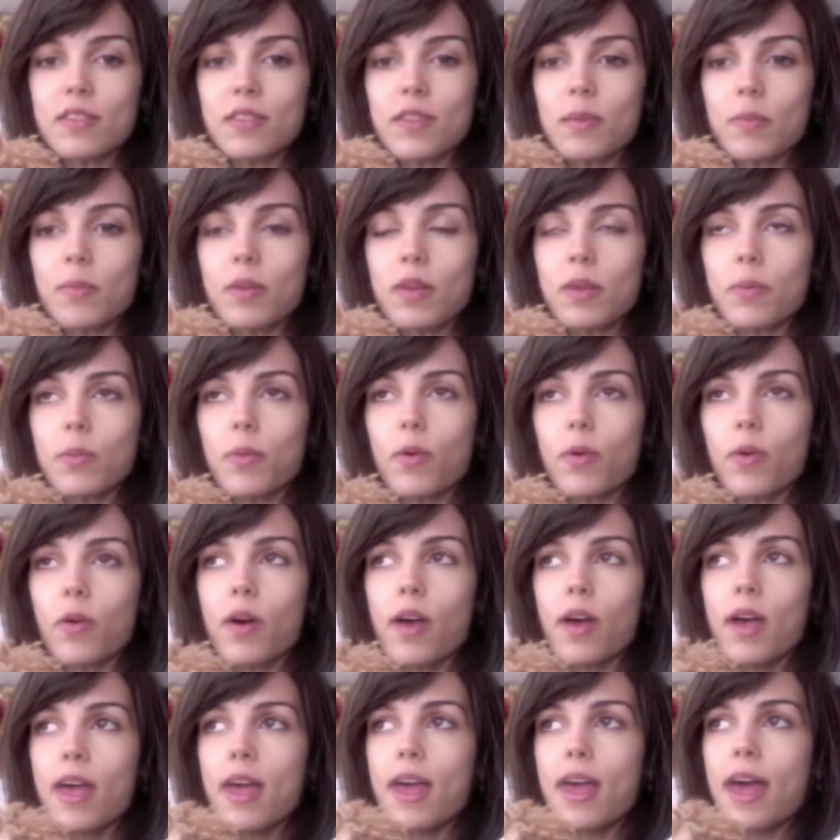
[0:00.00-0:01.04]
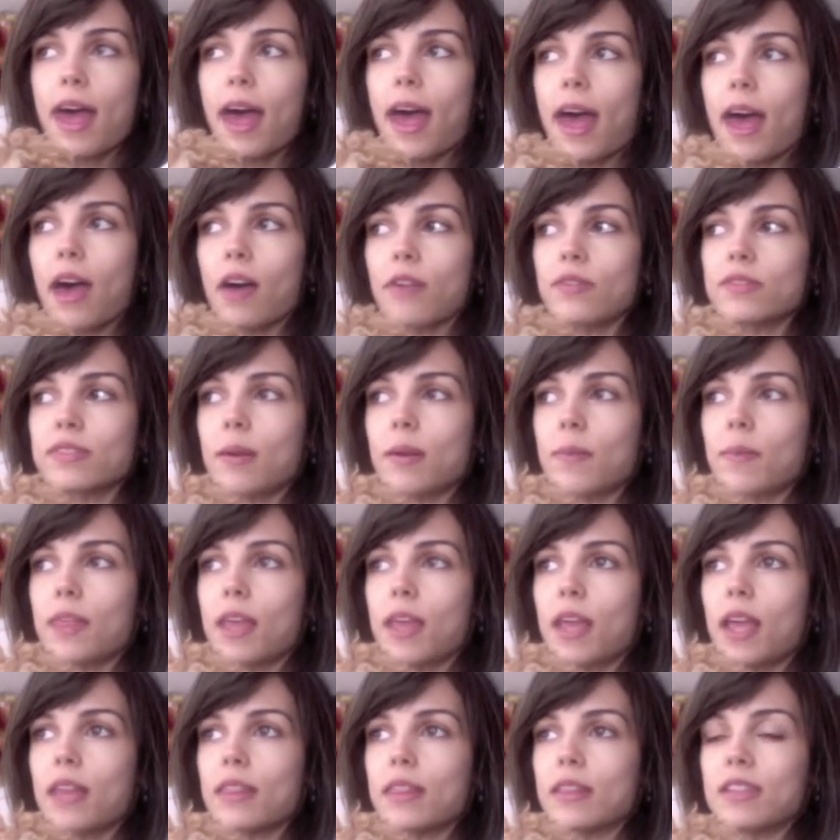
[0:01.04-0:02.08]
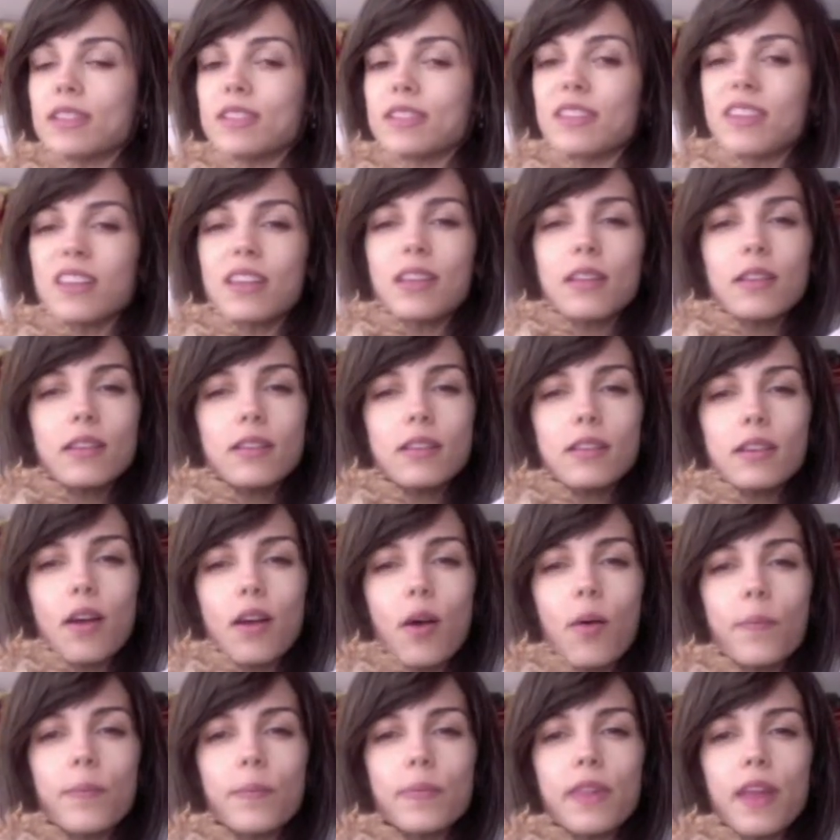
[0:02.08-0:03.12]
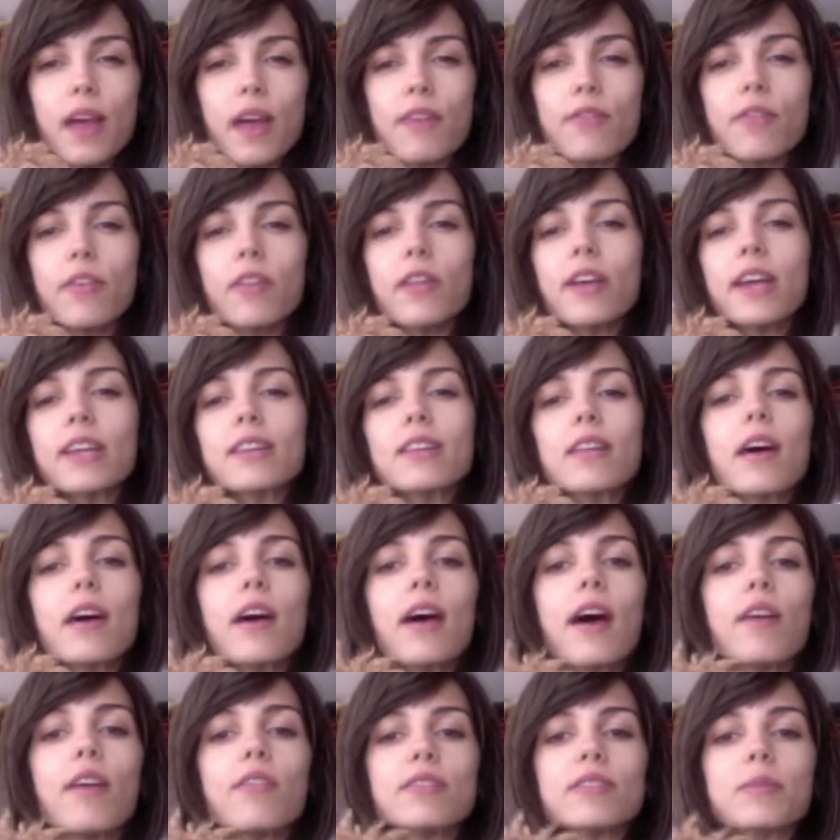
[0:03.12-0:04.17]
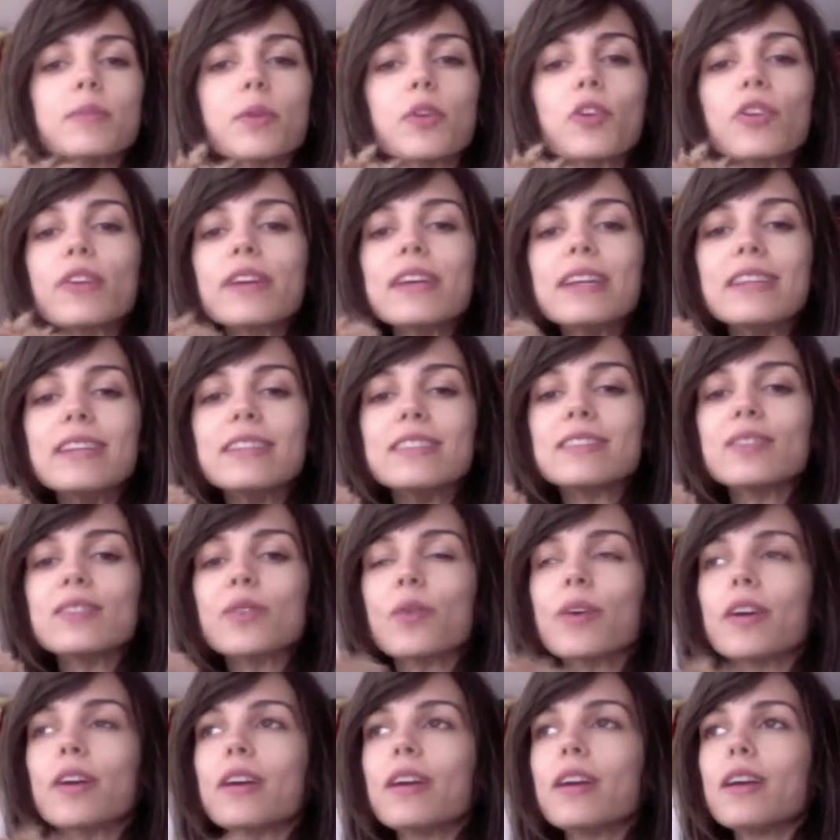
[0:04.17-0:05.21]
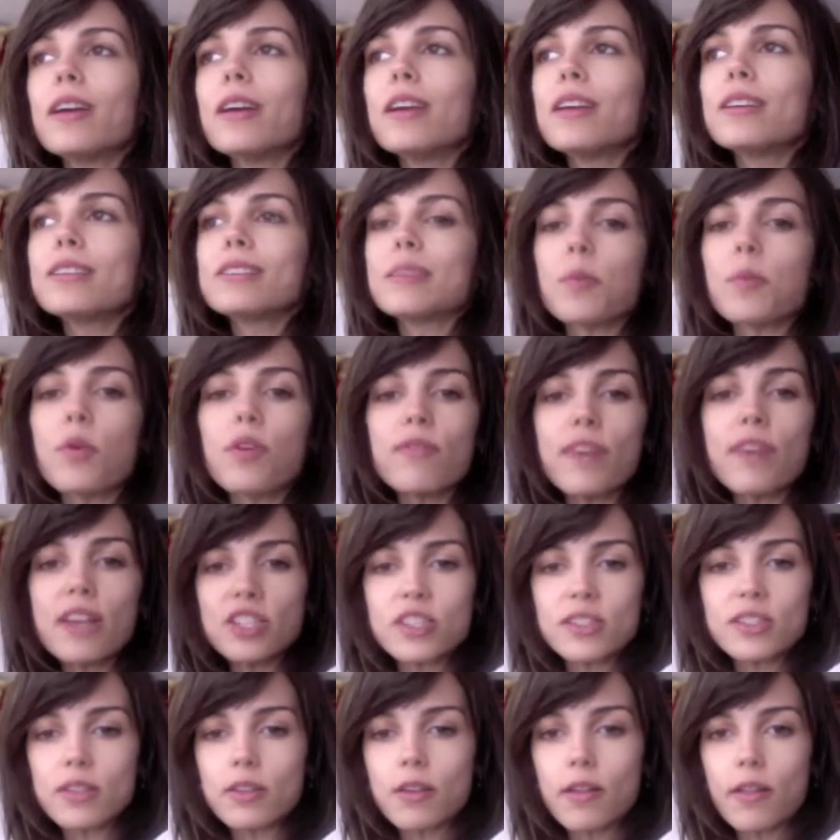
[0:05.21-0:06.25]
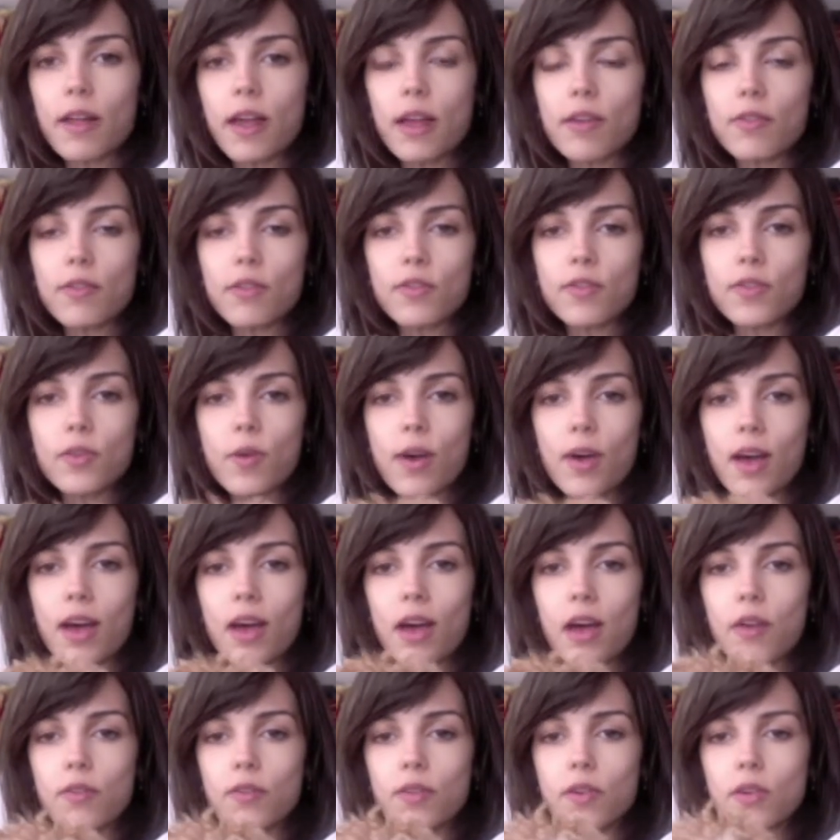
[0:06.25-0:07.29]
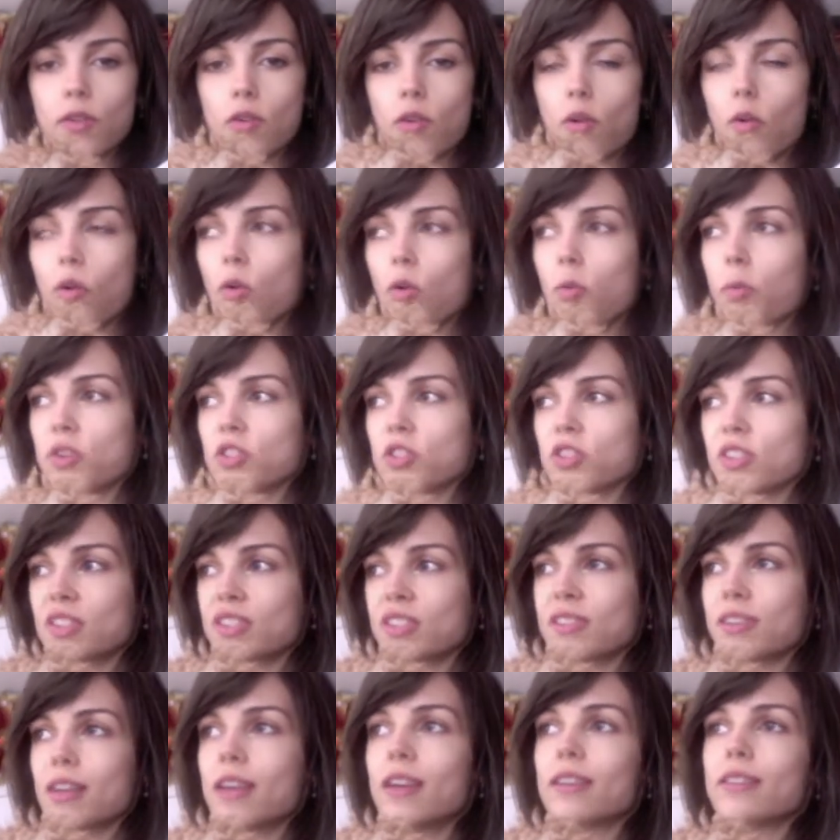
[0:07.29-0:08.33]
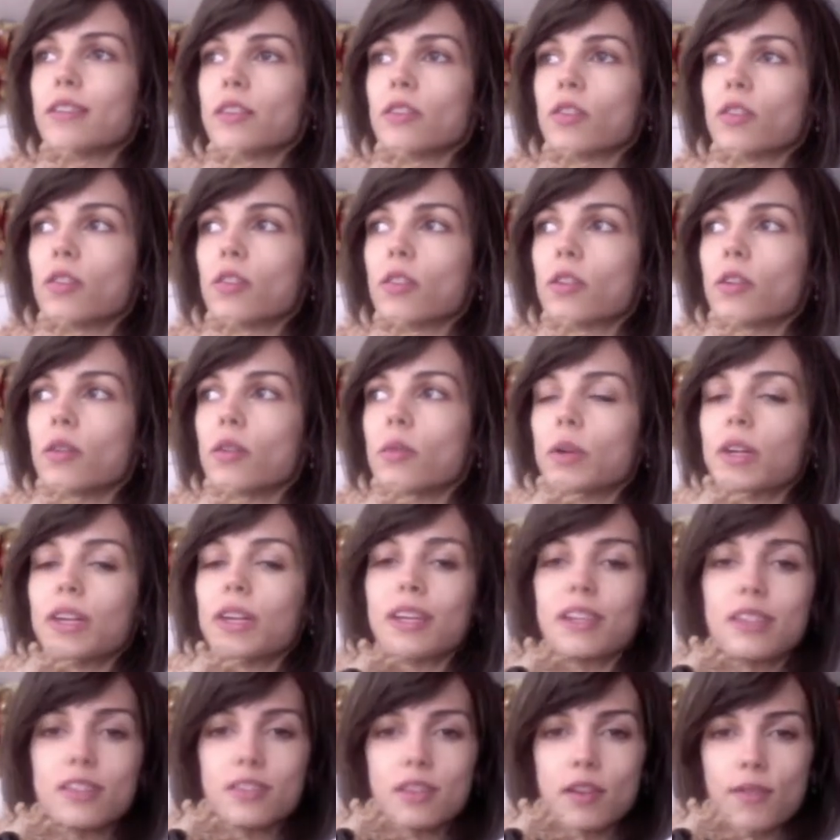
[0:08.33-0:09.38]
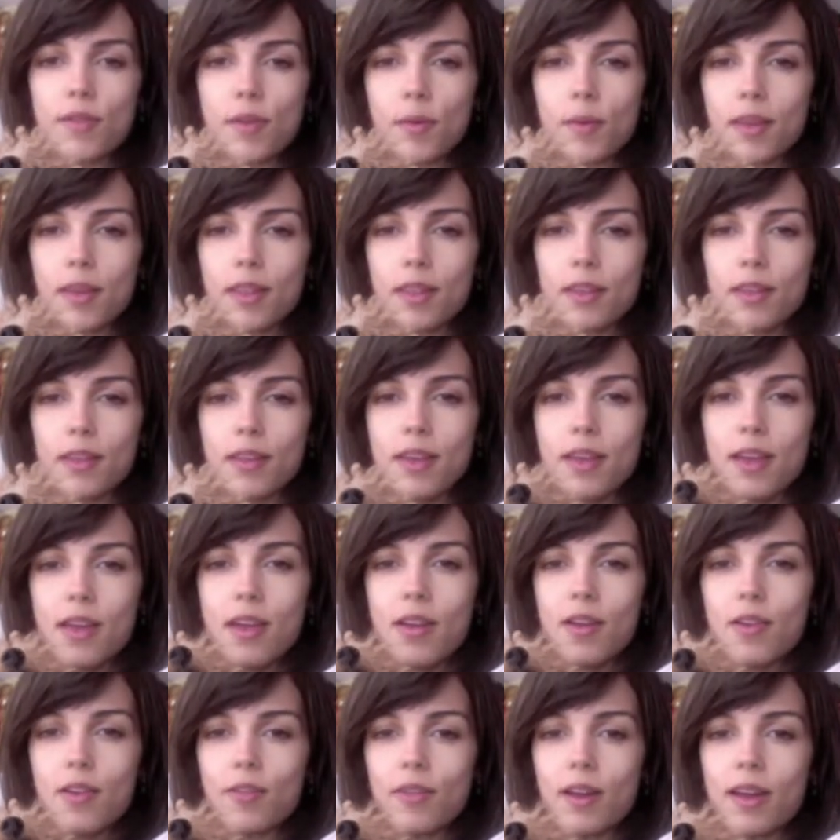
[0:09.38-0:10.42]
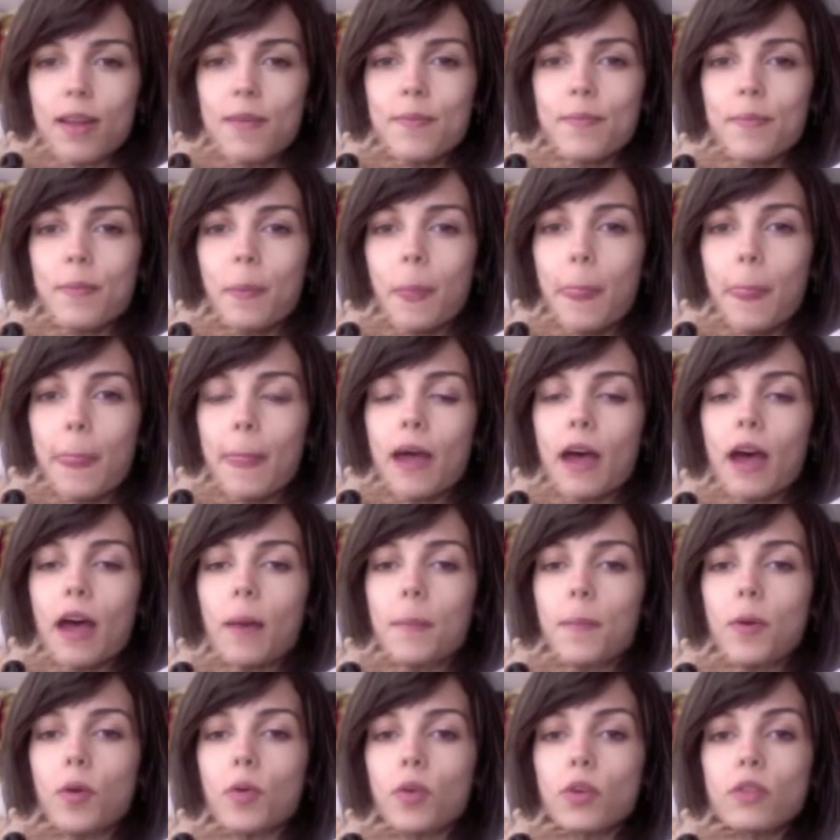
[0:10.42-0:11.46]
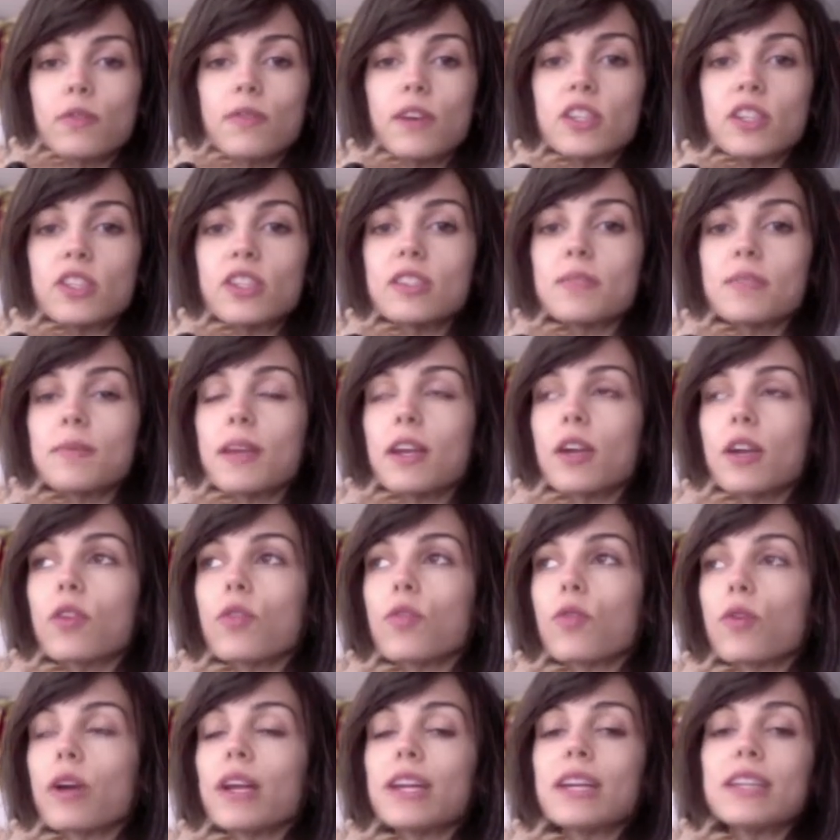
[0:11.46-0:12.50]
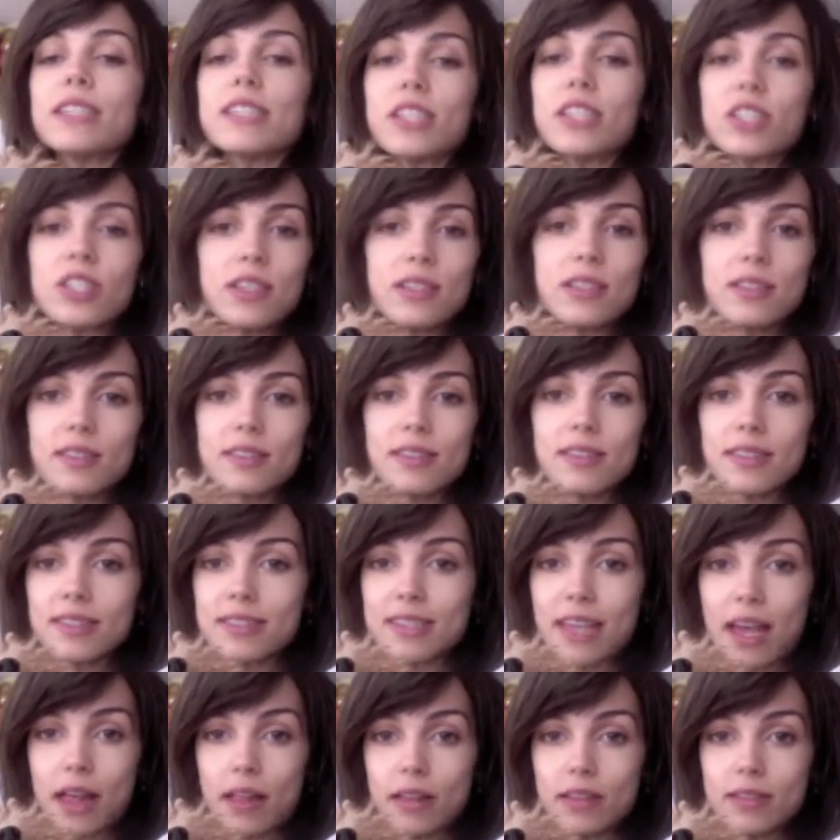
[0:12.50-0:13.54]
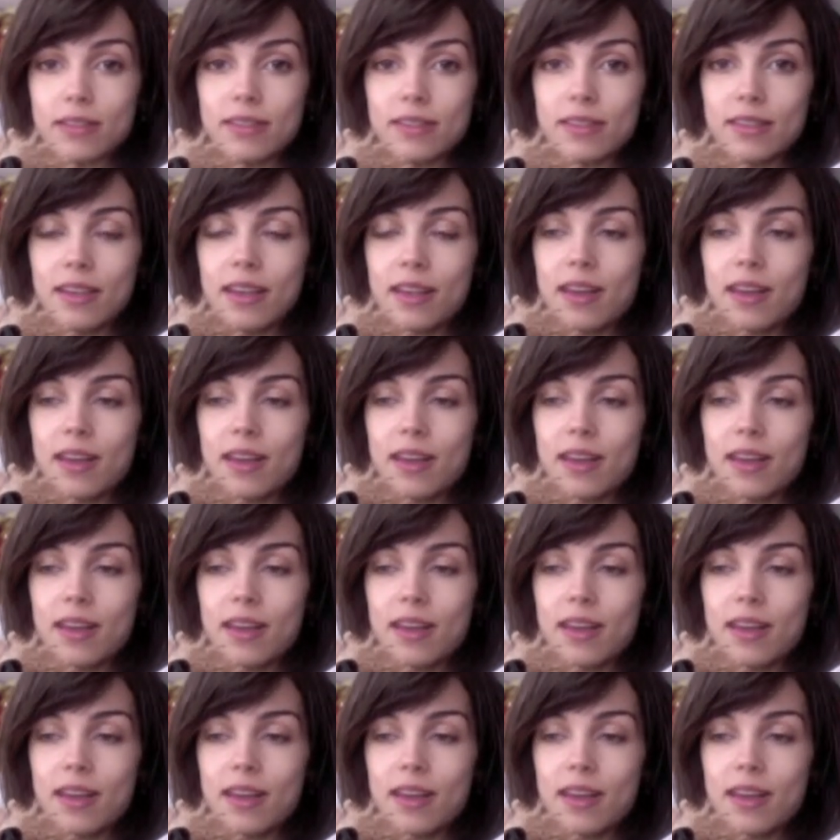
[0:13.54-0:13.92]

that people have something, that feel like they'll have some greens or some more veggies in their life. If you have, a whole bunch of steaks on the grill, what are you going to serve it with, right? Grilled veggies make great additions to salads.